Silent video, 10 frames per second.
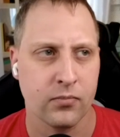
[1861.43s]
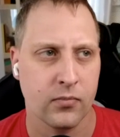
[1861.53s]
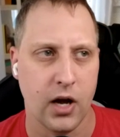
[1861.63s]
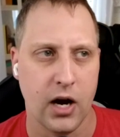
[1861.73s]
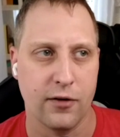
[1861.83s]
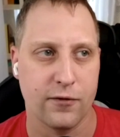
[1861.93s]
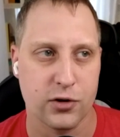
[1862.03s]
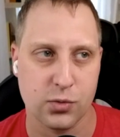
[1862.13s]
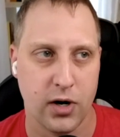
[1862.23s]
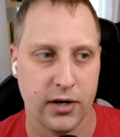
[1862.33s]
uh, the
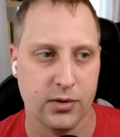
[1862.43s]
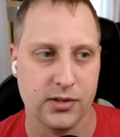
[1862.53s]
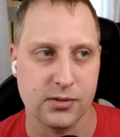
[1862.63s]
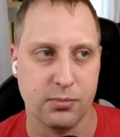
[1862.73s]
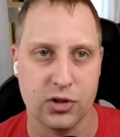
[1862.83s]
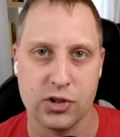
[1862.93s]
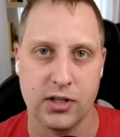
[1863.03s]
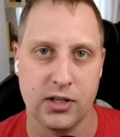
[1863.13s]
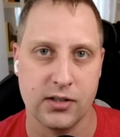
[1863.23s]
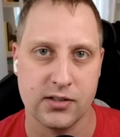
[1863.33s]
first one, it was a bunch
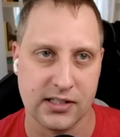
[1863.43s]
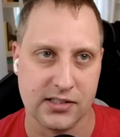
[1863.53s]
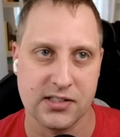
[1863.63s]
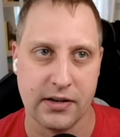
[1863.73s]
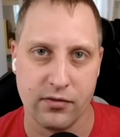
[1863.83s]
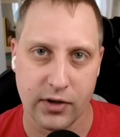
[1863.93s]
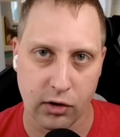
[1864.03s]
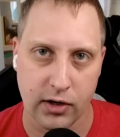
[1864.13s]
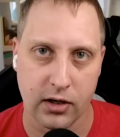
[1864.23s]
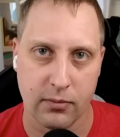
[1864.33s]
of six and seven figure
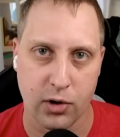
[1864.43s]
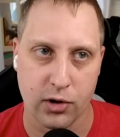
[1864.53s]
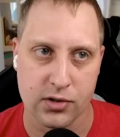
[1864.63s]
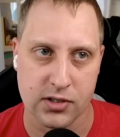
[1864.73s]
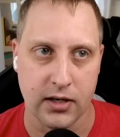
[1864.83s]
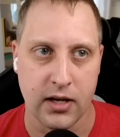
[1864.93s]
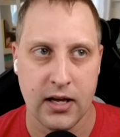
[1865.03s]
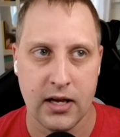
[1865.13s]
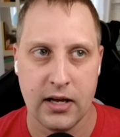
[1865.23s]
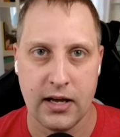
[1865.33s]
income earners. And
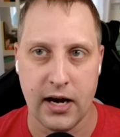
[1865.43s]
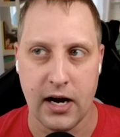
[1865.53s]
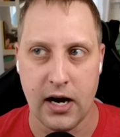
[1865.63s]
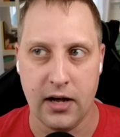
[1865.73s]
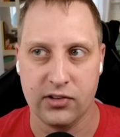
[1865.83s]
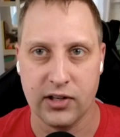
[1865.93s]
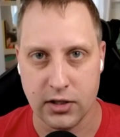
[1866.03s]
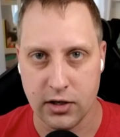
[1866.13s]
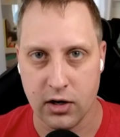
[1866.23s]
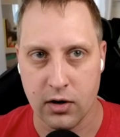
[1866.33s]
uh, second
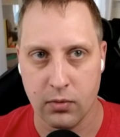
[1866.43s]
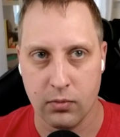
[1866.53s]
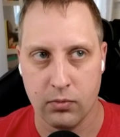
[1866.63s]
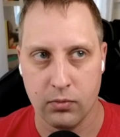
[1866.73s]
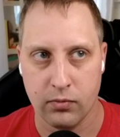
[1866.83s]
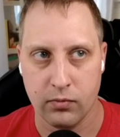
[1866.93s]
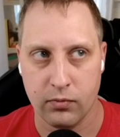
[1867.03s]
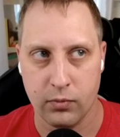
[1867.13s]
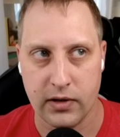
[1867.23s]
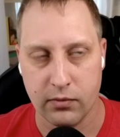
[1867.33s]
year,
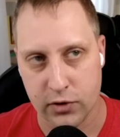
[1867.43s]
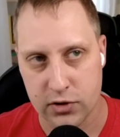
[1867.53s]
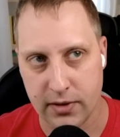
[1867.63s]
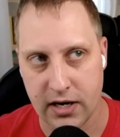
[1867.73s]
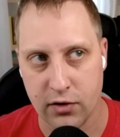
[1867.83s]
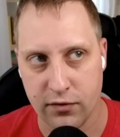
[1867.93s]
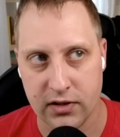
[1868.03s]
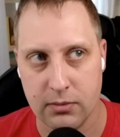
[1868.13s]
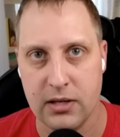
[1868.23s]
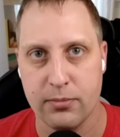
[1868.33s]
we, first year we had
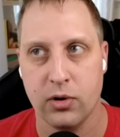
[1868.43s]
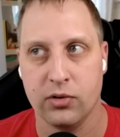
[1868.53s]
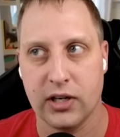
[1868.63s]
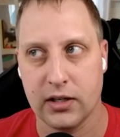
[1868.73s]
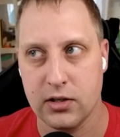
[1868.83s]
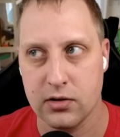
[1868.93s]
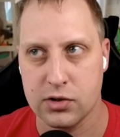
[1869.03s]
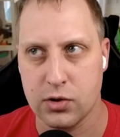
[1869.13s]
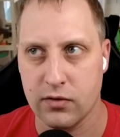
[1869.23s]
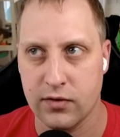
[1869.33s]
150 people, second year,
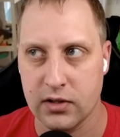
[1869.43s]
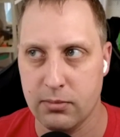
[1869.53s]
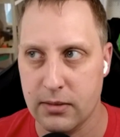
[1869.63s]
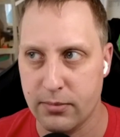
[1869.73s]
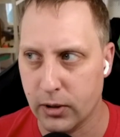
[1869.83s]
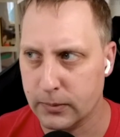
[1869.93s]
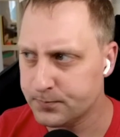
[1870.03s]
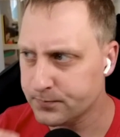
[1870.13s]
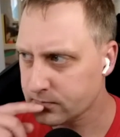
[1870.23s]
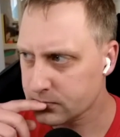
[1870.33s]
250 people.
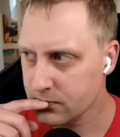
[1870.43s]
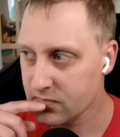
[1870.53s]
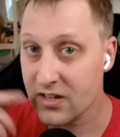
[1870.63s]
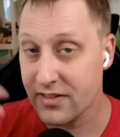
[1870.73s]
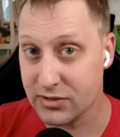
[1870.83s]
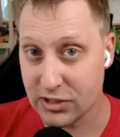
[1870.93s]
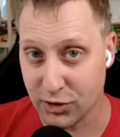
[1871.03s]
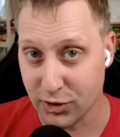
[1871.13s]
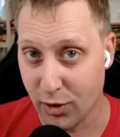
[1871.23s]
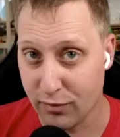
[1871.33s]
And that was actually the
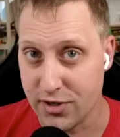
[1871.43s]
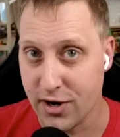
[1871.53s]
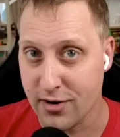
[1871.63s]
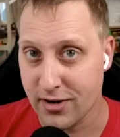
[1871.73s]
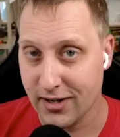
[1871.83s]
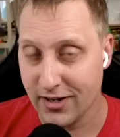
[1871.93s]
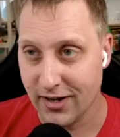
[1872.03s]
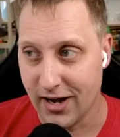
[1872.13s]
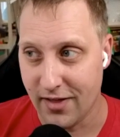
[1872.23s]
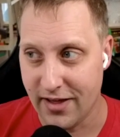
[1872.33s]
COVID year.
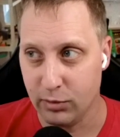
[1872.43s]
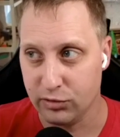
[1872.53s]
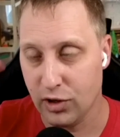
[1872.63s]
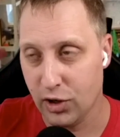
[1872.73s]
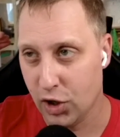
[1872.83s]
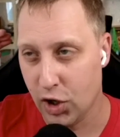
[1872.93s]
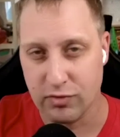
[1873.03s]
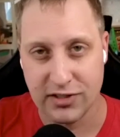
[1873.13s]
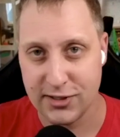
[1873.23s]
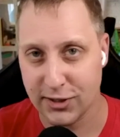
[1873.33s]
Uh, that was a
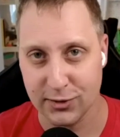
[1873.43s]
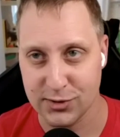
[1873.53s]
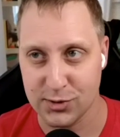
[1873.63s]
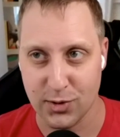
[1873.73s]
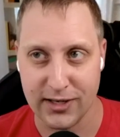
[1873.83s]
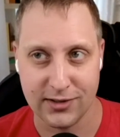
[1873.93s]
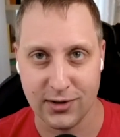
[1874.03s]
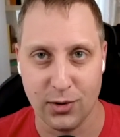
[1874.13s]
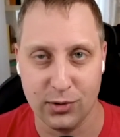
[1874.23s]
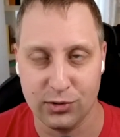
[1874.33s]
ridiculous story. I could
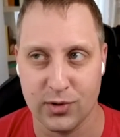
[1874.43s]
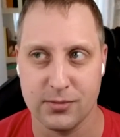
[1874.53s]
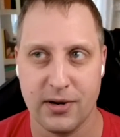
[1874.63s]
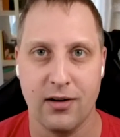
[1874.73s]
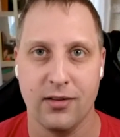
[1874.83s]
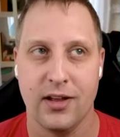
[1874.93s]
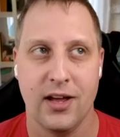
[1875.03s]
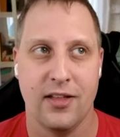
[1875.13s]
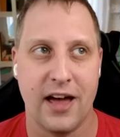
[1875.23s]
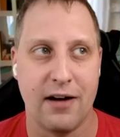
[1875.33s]
tell whole stories about
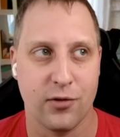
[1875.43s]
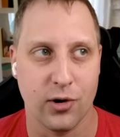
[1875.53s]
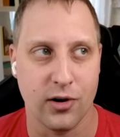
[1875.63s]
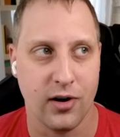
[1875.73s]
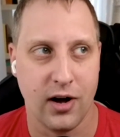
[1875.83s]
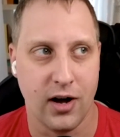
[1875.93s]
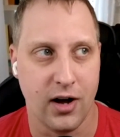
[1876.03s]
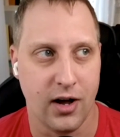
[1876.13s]
that for. That's when I uh,